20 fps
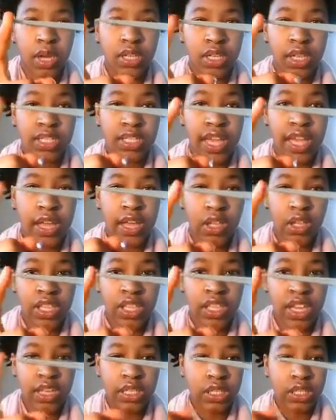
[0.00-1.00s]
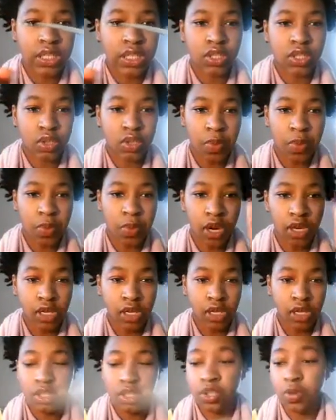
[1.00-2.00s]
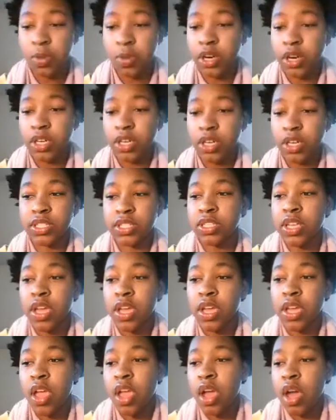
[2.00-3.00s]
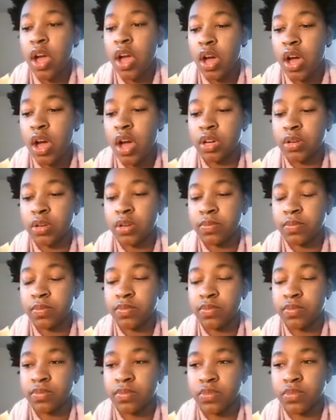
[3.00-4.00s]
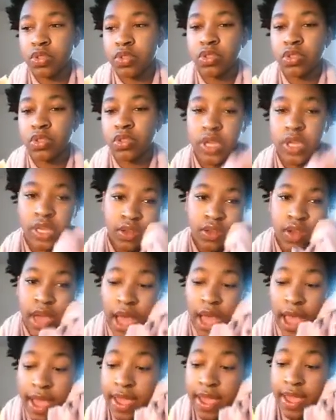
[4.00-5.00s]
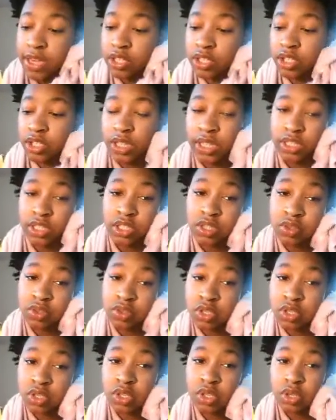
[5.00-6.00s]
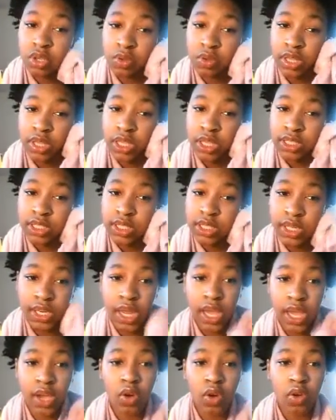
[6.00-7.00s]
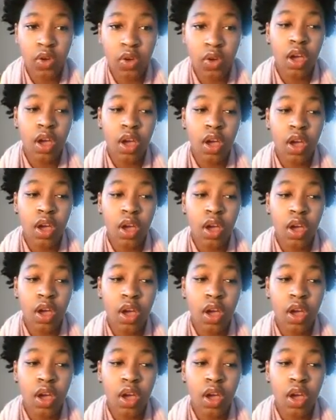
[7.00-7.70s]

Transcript: a tail on the end to do parts. Um, you, I actually like to use two things to detangle. Like